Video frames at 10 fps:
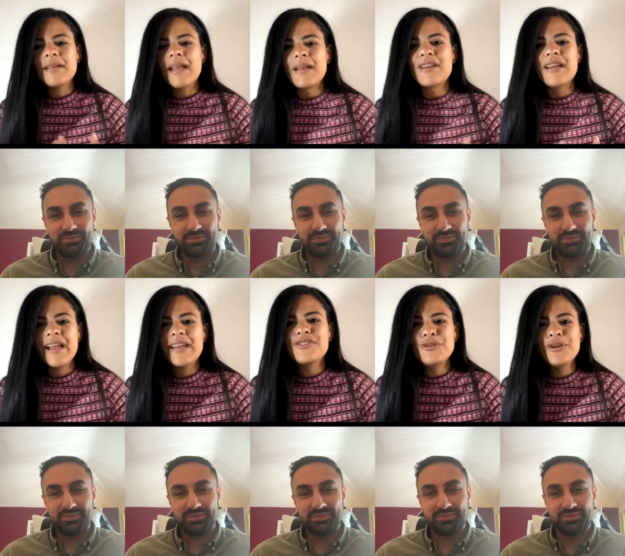Speaker 1: I, I
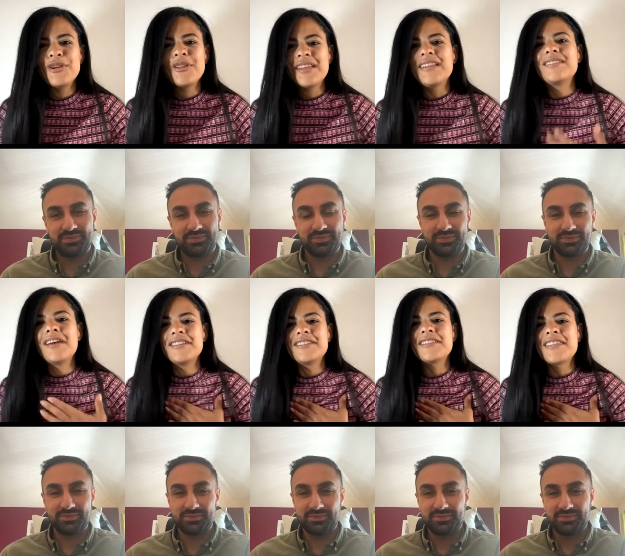assure you that it
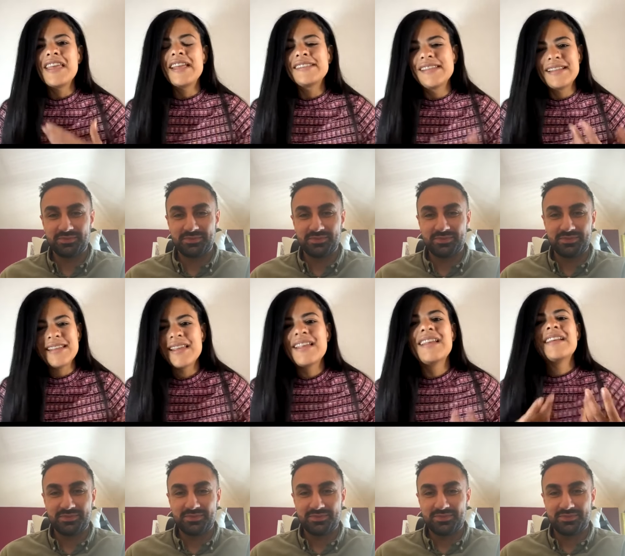touched things that
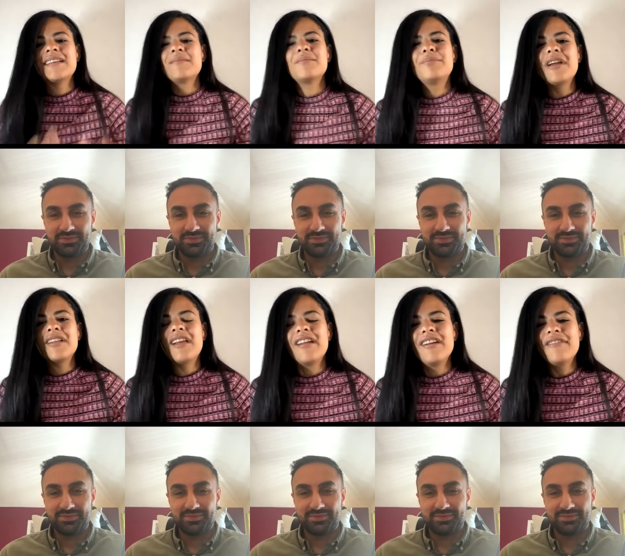brought a
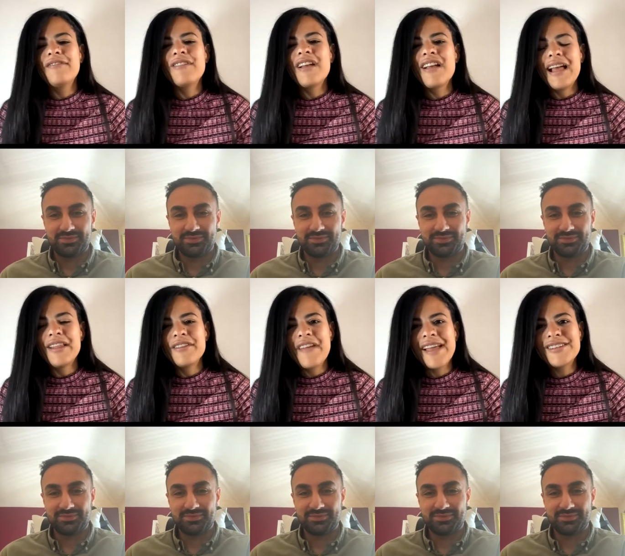lot of a
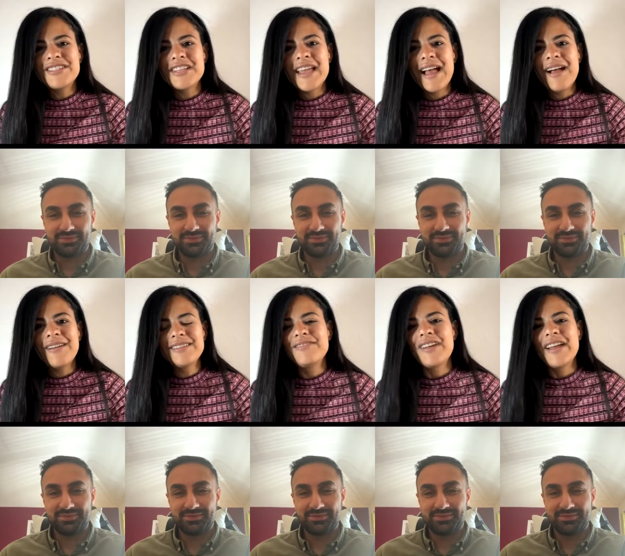lot of energy
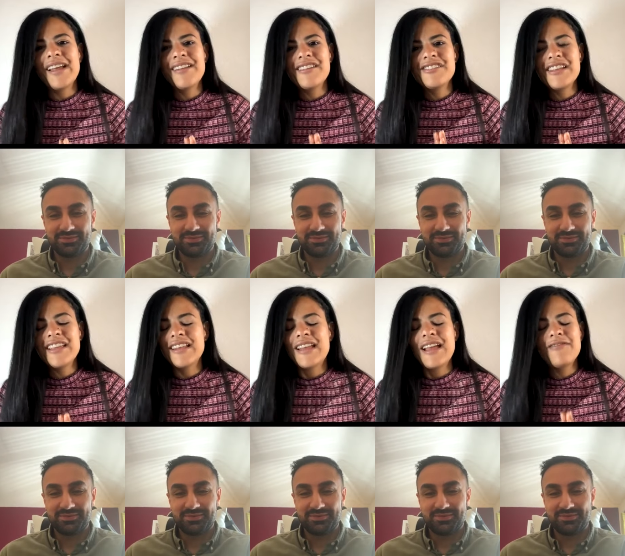out, divine energy,
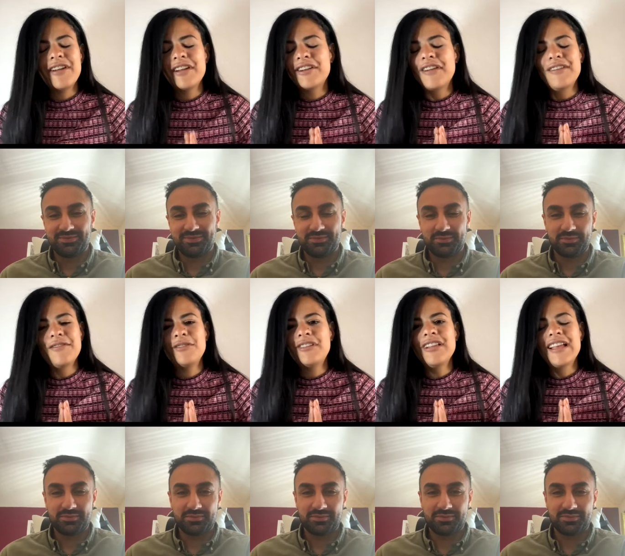and I'm very
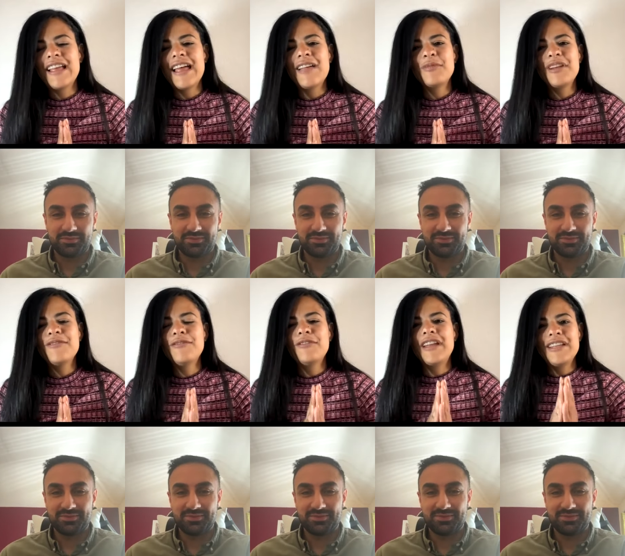grateful. I'm grateful
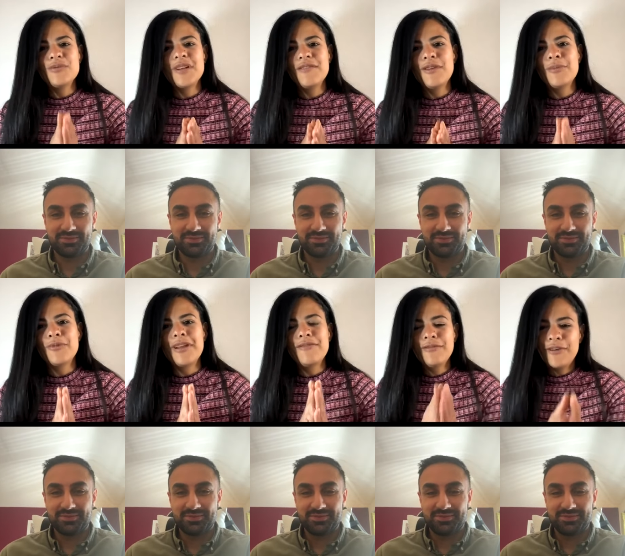for each one of you. I'm
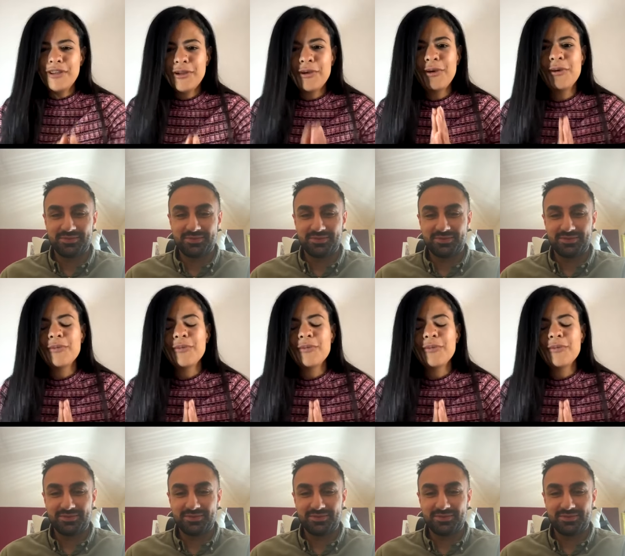grateful for you